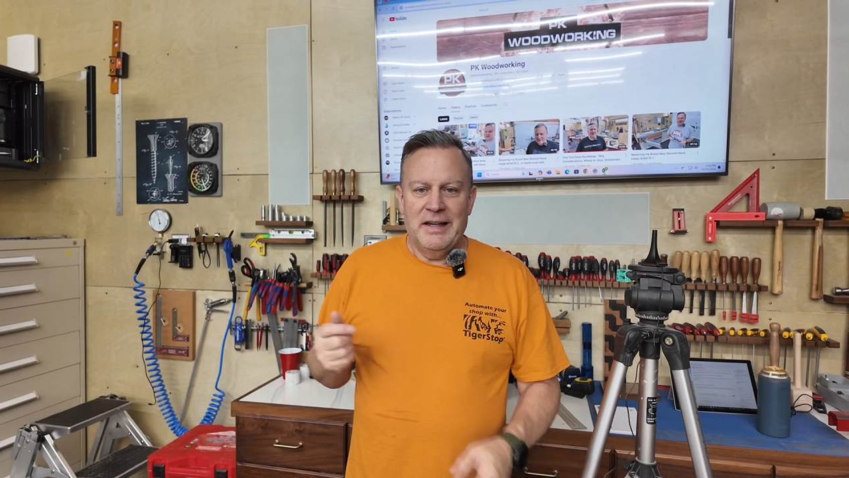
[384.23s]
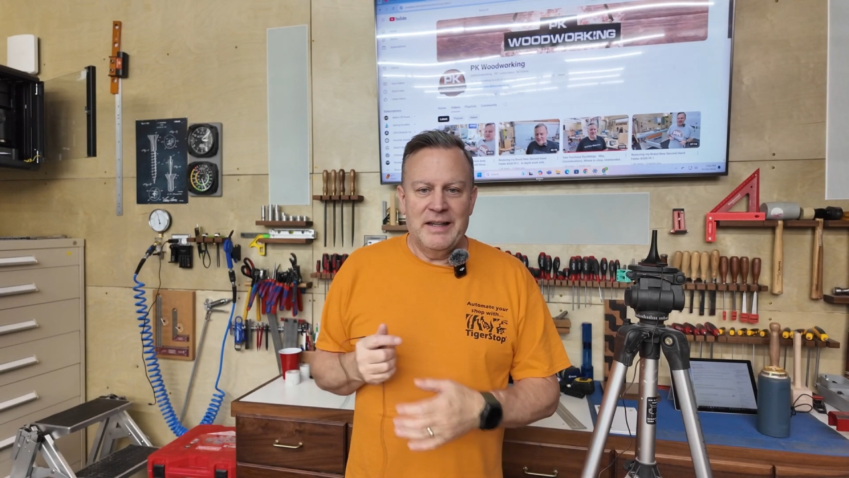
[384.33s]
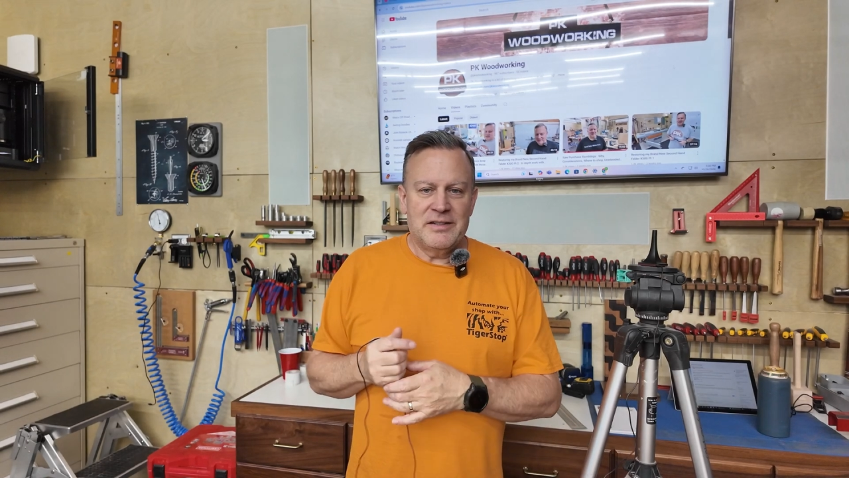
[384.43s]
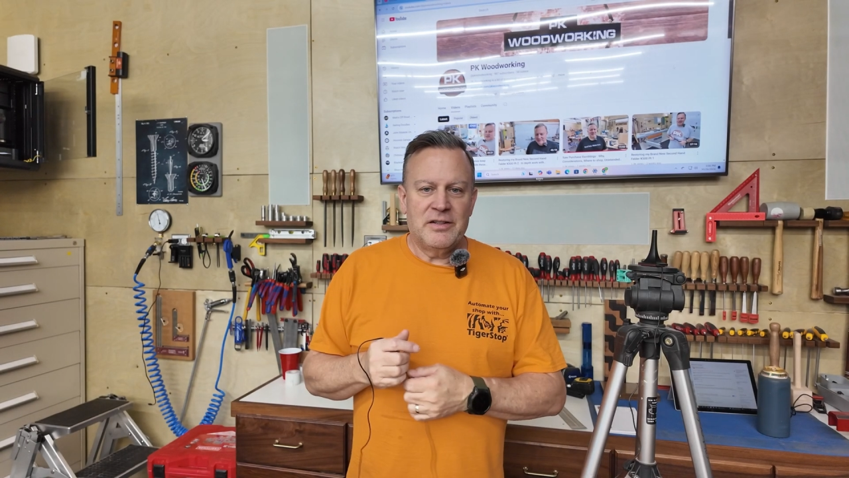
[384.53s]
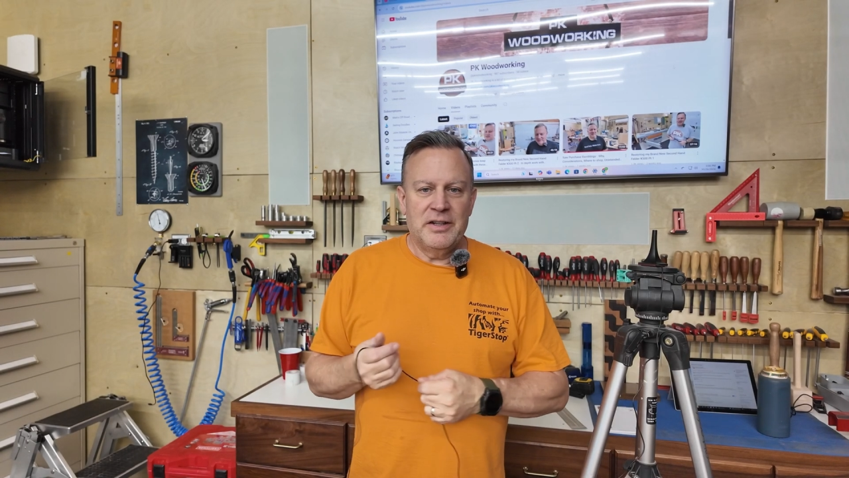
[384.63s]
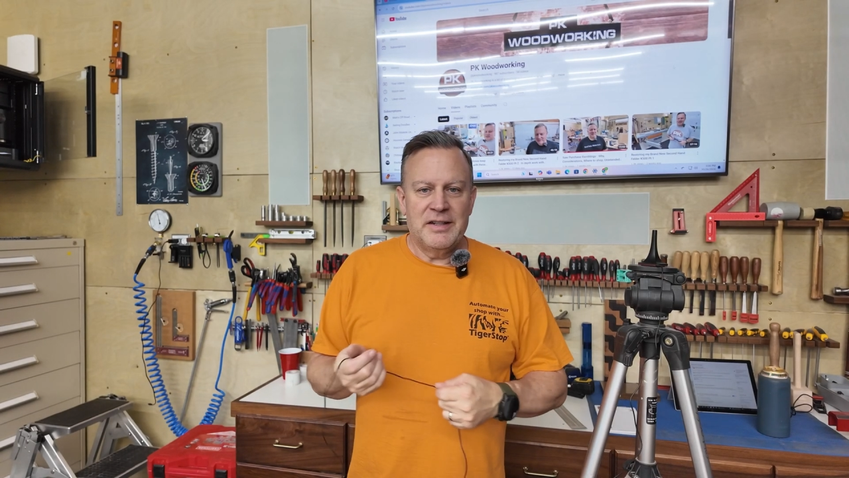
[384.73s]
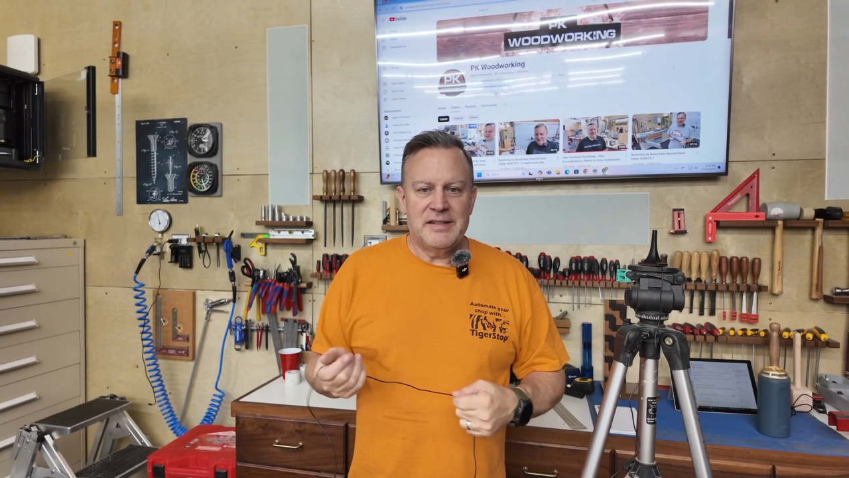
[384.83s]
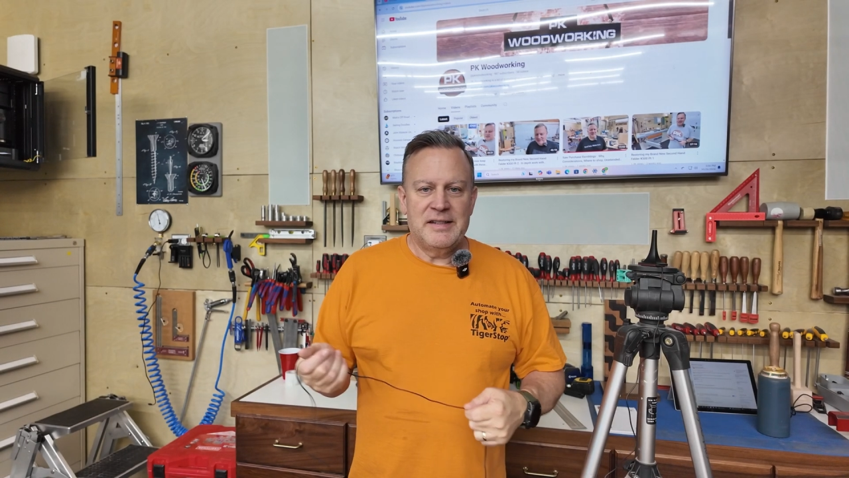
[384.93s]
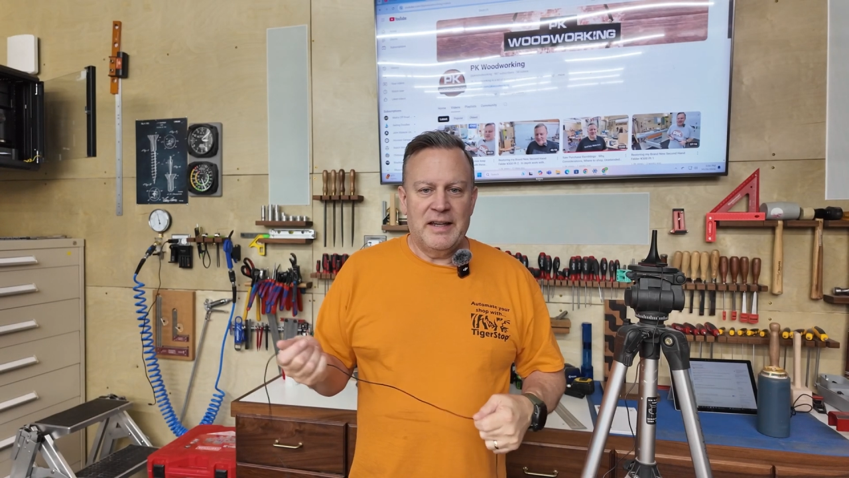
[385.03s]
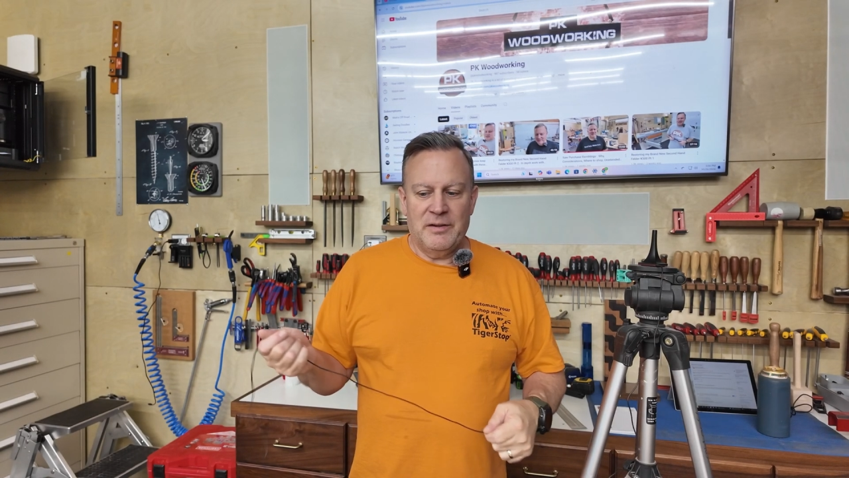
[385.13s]
it's going to
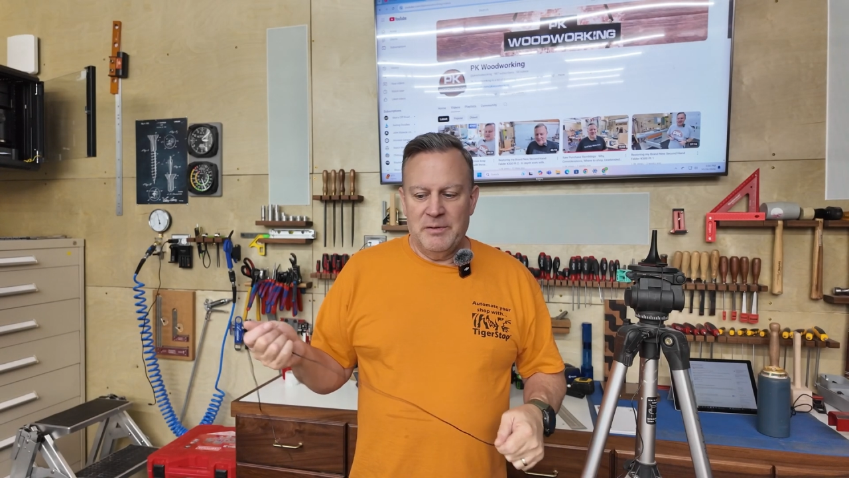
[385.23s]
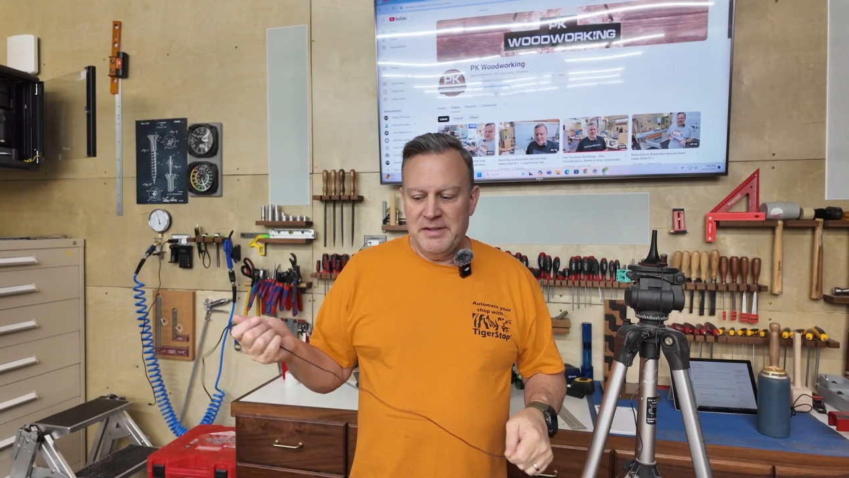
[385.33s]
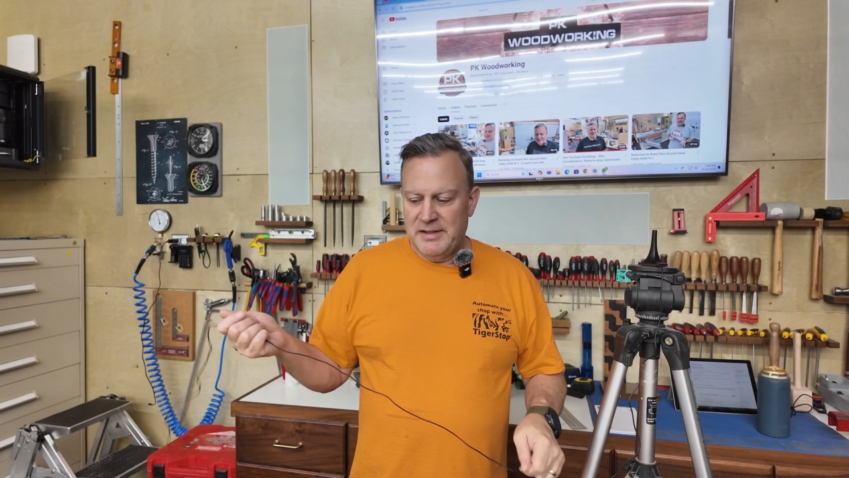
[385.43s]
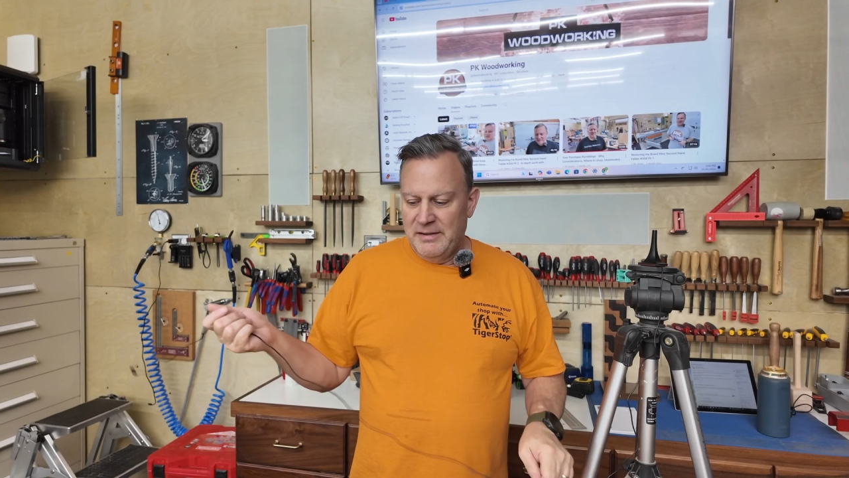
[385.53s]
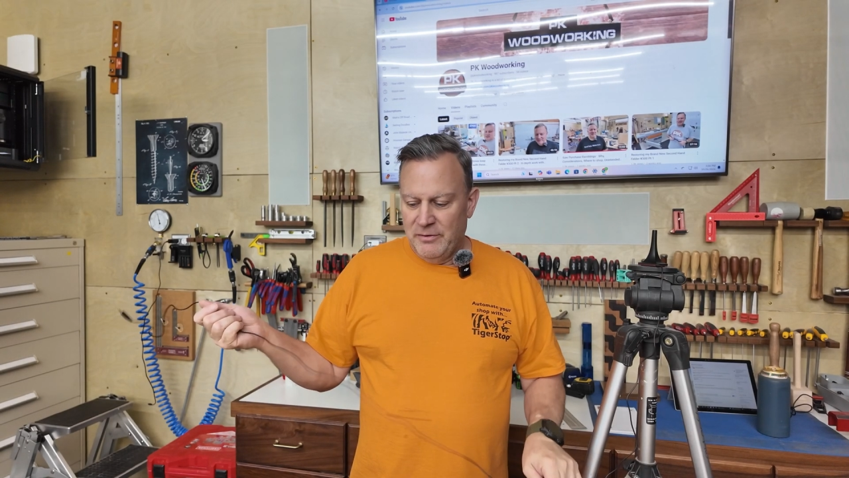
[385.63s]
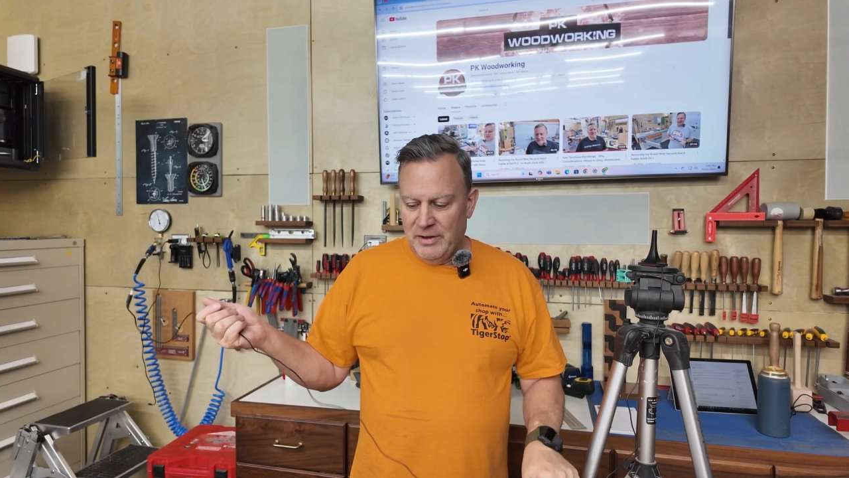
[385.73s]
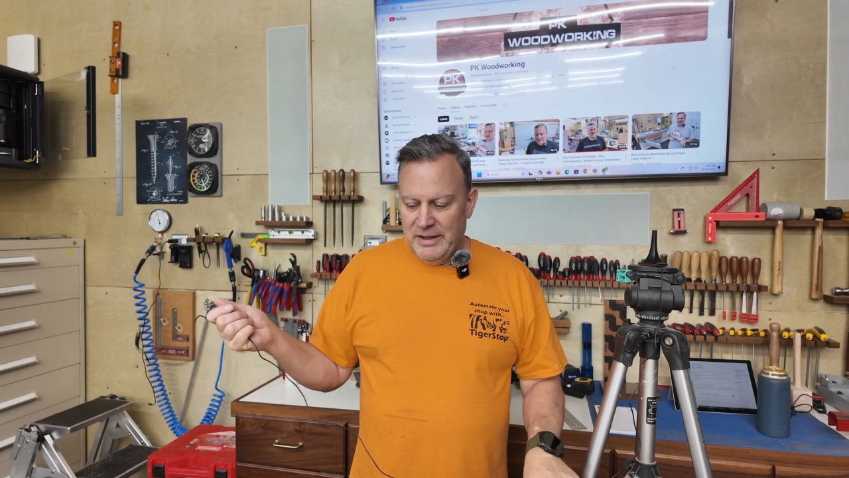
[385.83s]
set the receiver